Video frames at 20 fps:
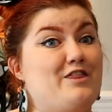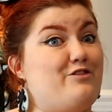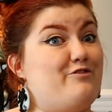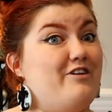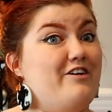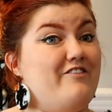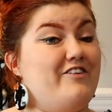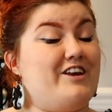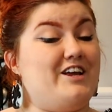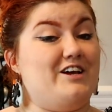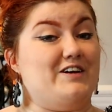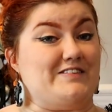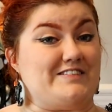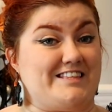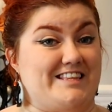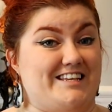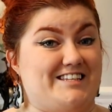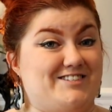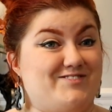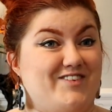3
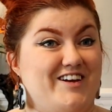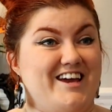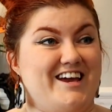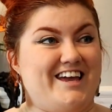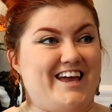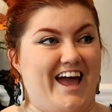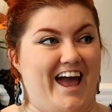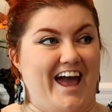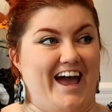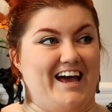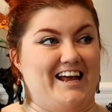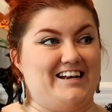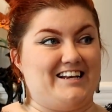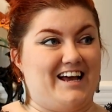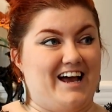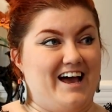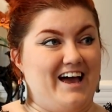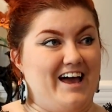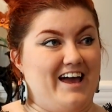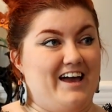videos this week and
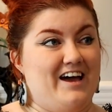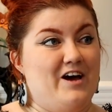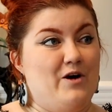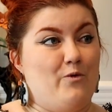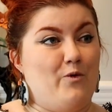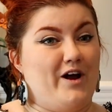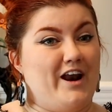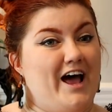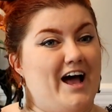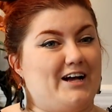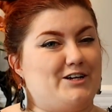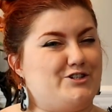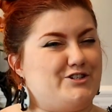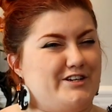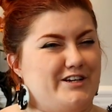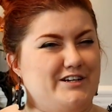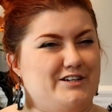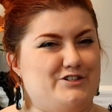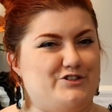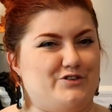I want to
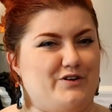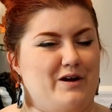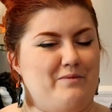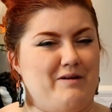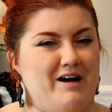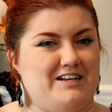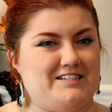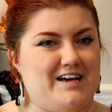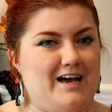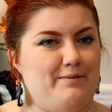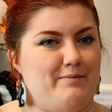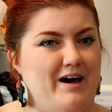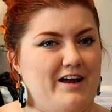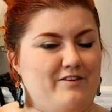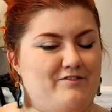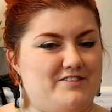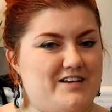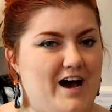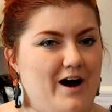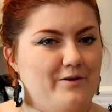actually enjoy my time out
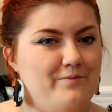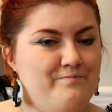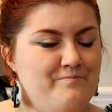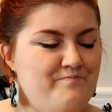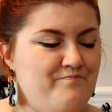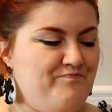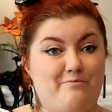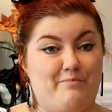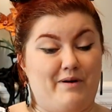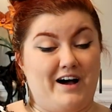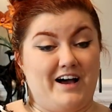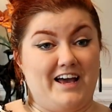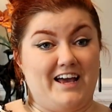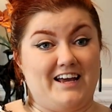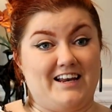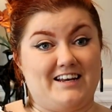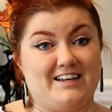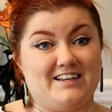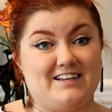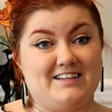of town.
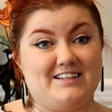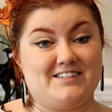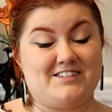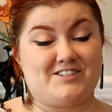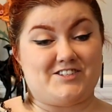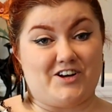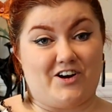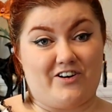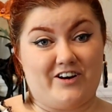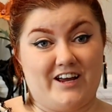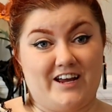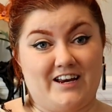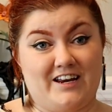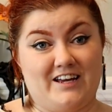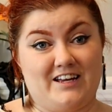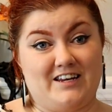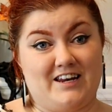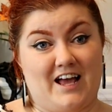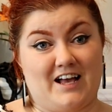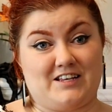But
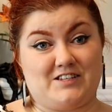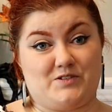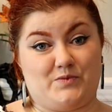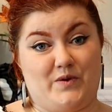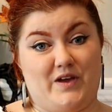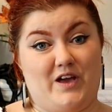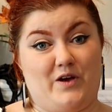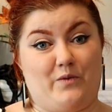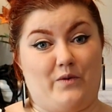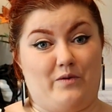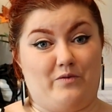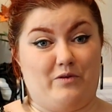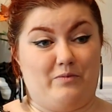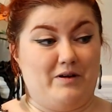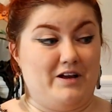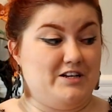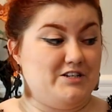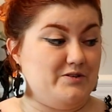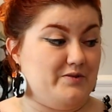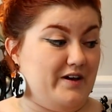starting next week, we will
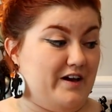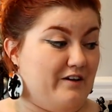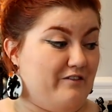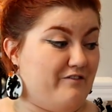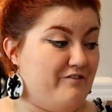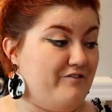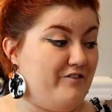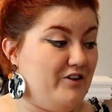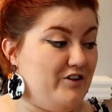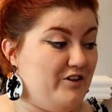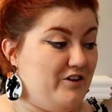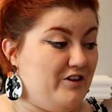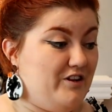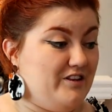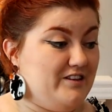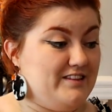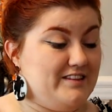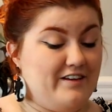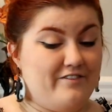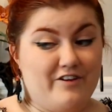be doing
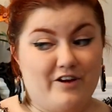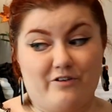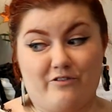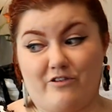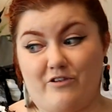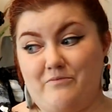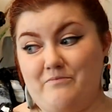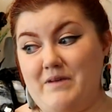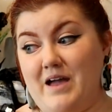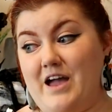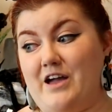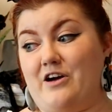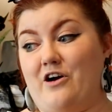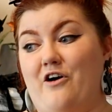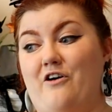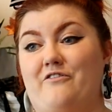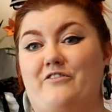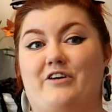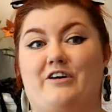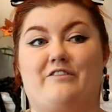full living room
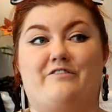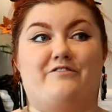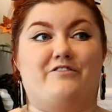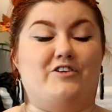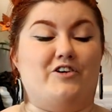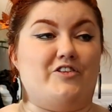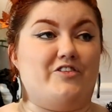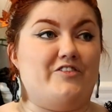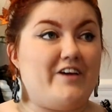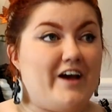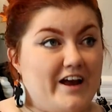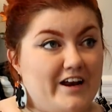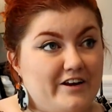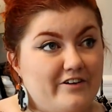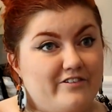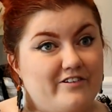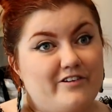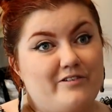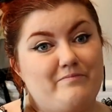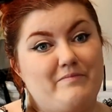makeover, full
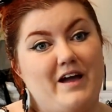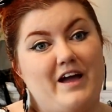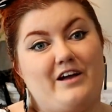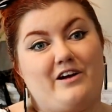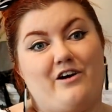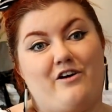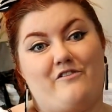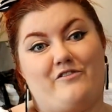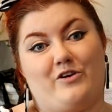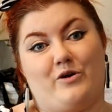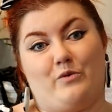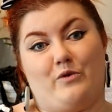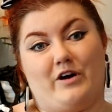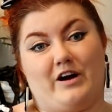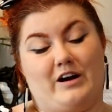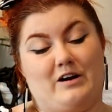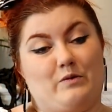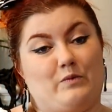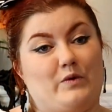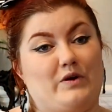dining room makeover. We're
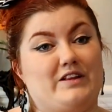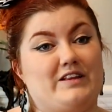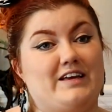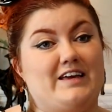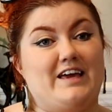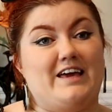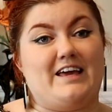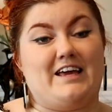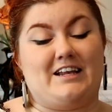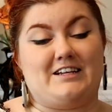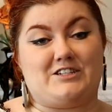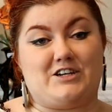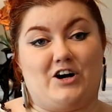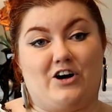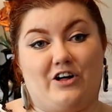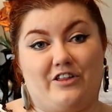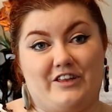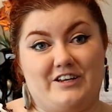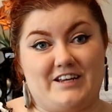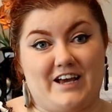gonna really get into
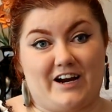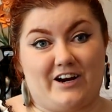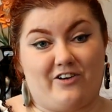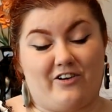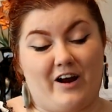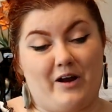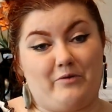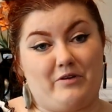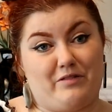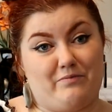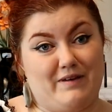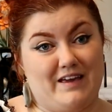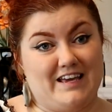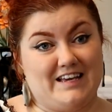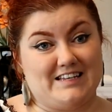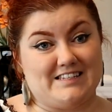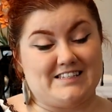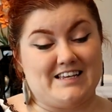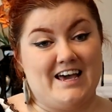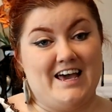all the decorate with
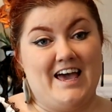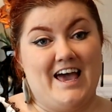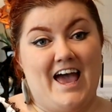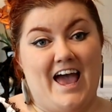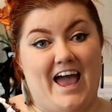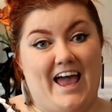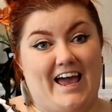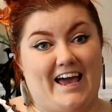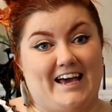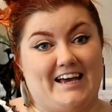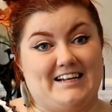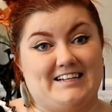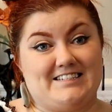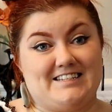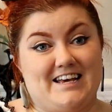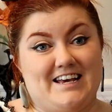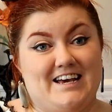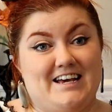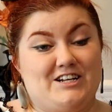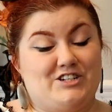me's
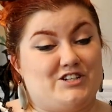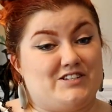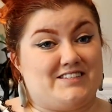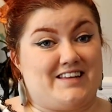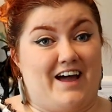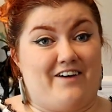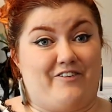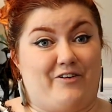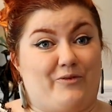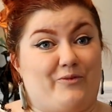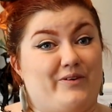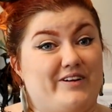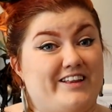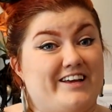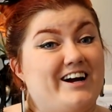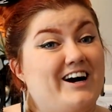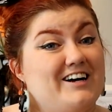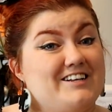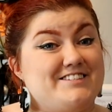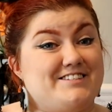and just have a
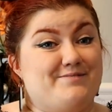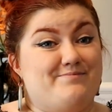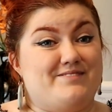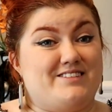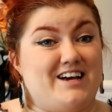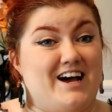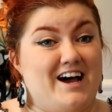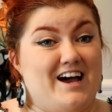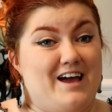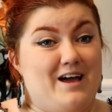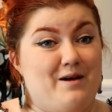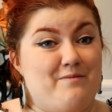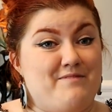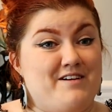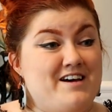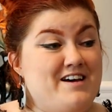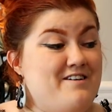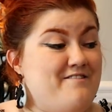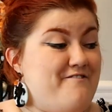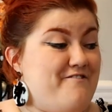really awesome time
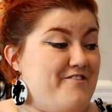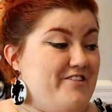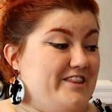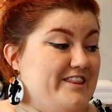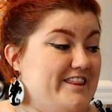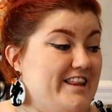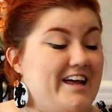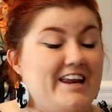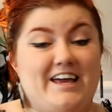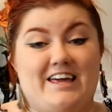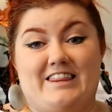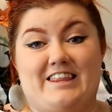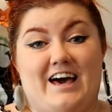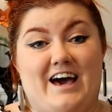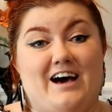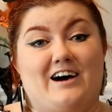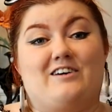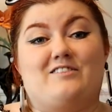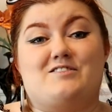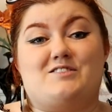flooding the
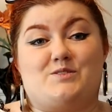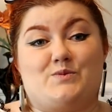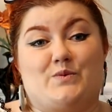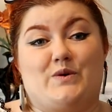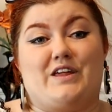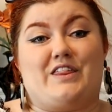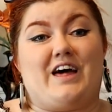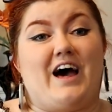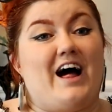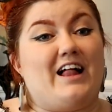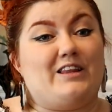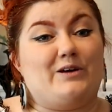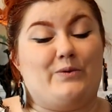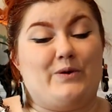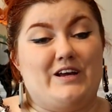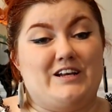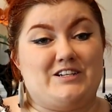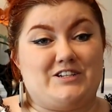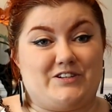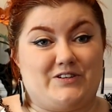house with
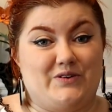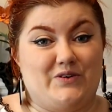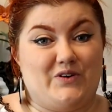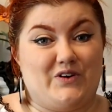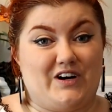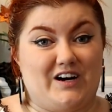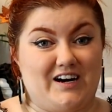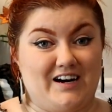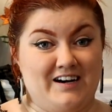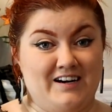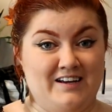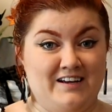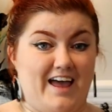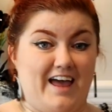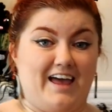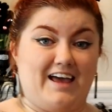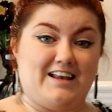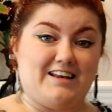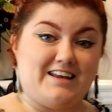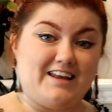Halloween decor.
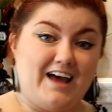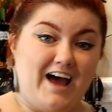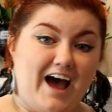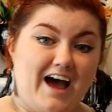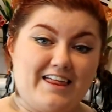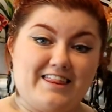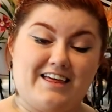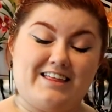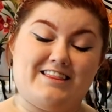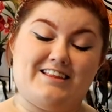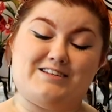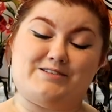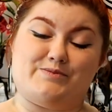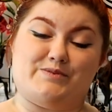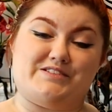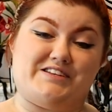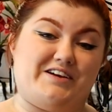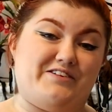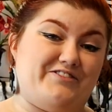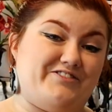And I think this
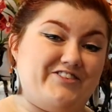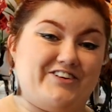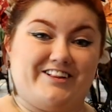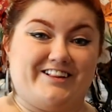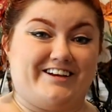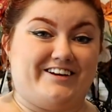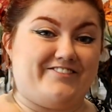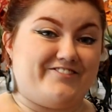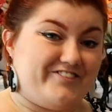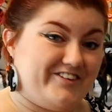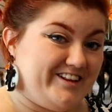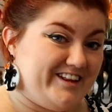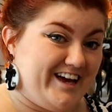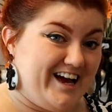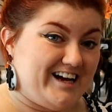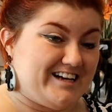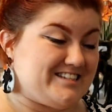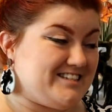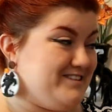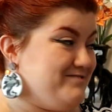was a really, really
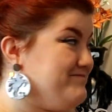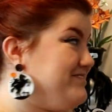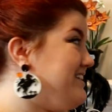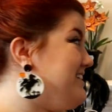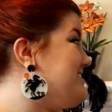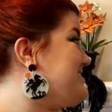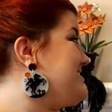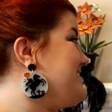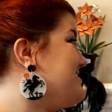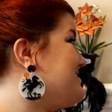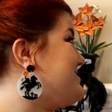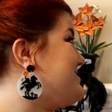excellent place to